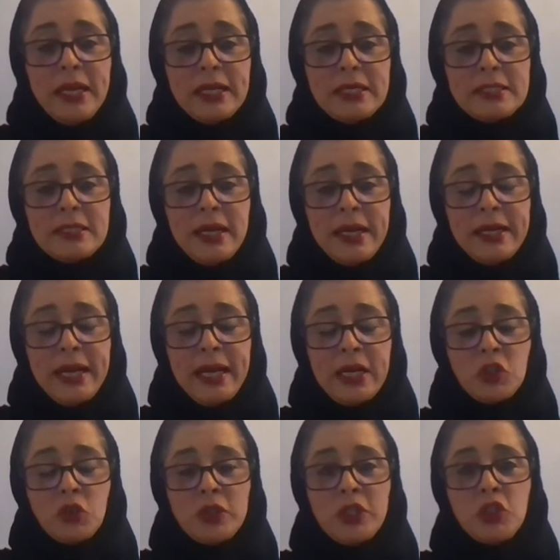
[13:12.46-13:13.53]
The next slide
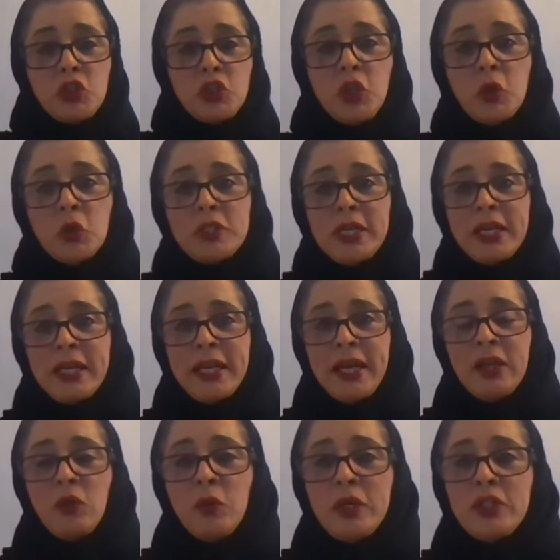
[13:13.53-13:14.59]
actually shows,
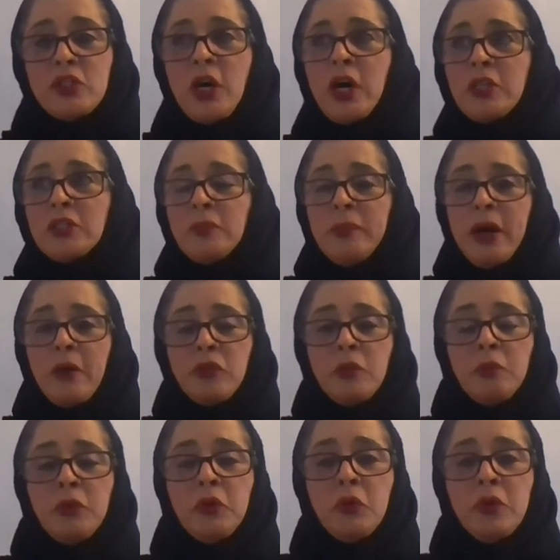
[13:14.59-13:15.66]
again, we talked about the
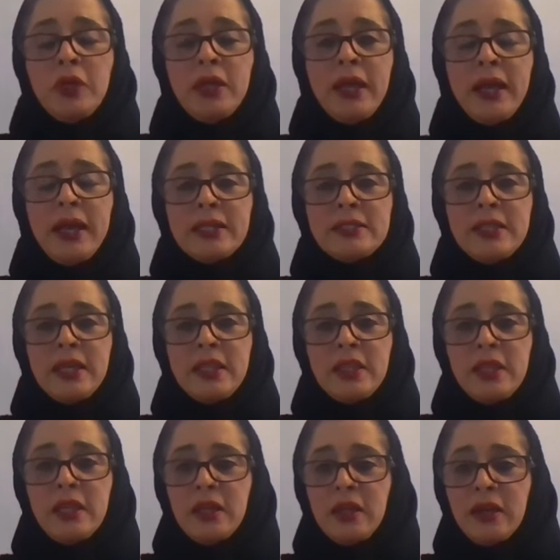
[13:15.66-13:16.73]
beauty, and I
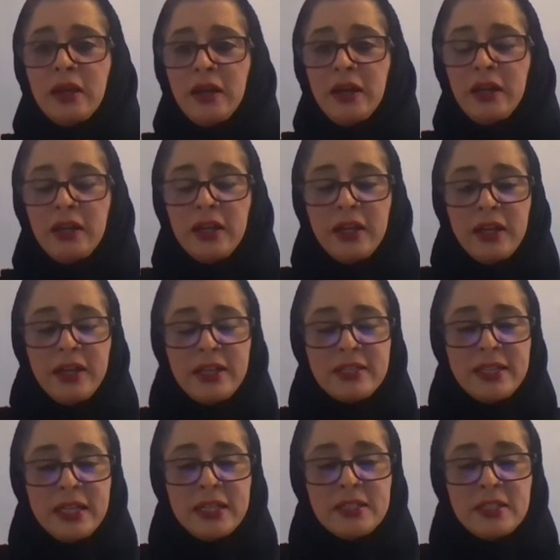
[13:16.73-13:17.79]
think
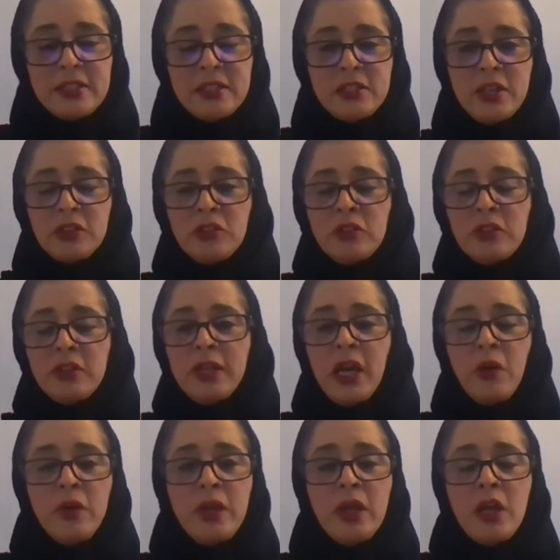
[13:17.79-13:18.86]
His Excellency Dr.
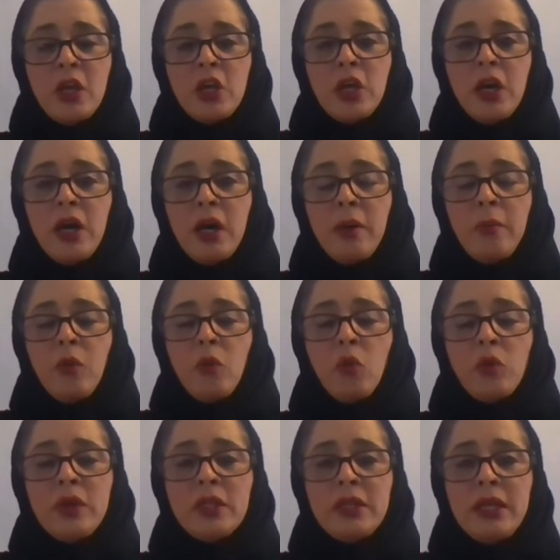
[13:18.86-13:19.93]
Ganawi
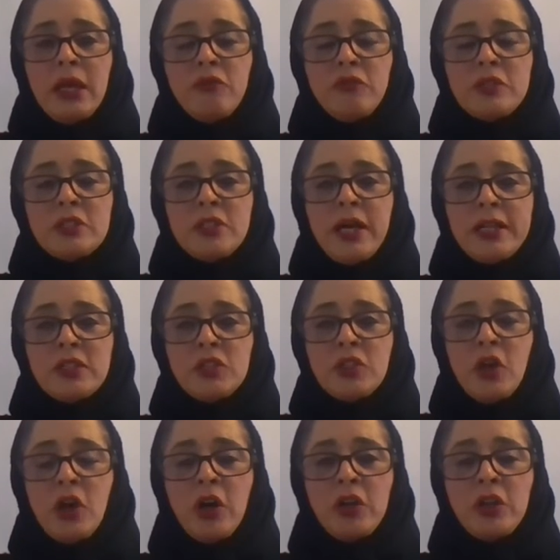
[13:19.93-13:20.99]
really emphasized
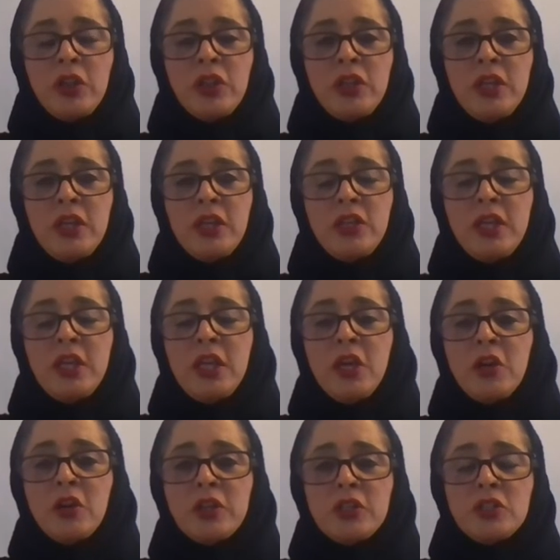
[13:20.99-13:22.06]
on the
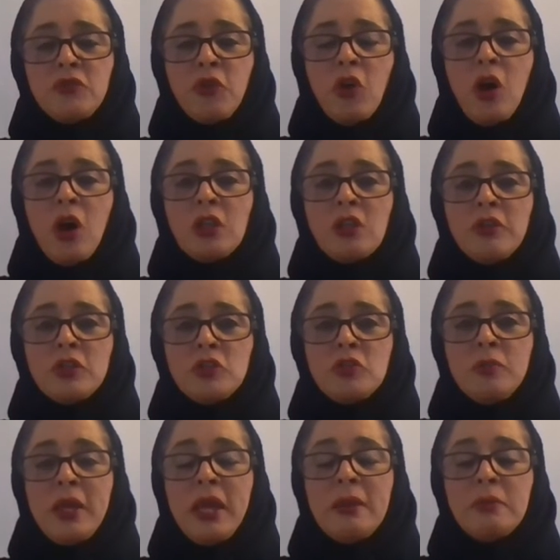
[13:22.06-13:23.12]
eagerness for all of us
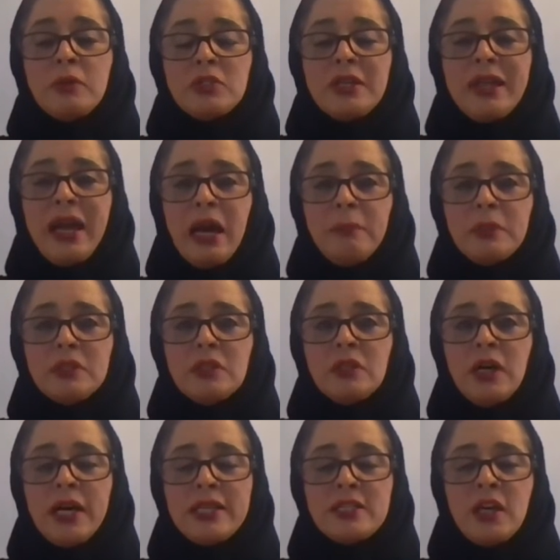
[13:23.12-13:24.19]
to be able to
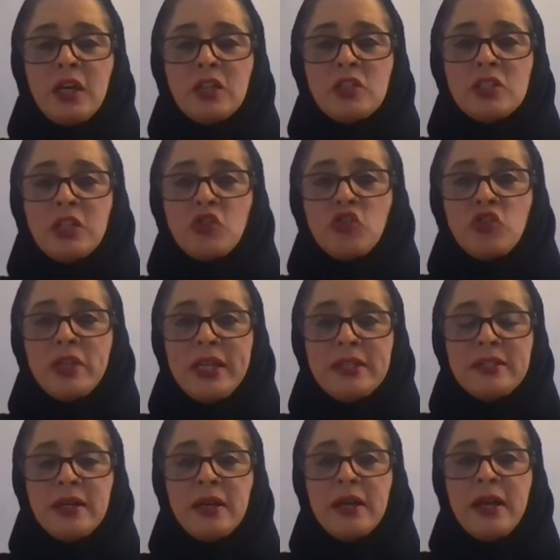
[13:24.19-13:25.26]
capitalize on such
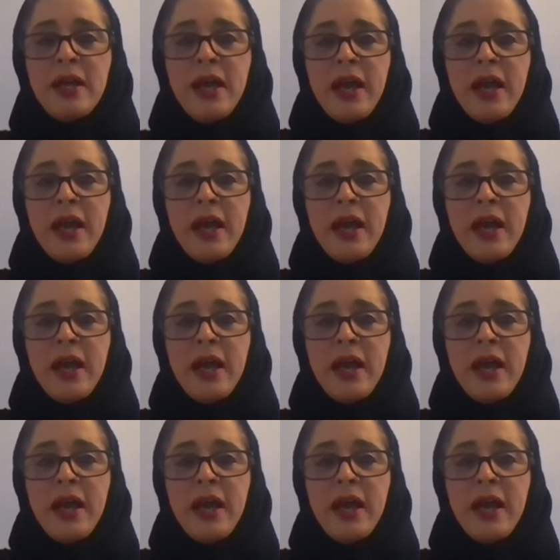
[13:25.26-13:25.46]
data.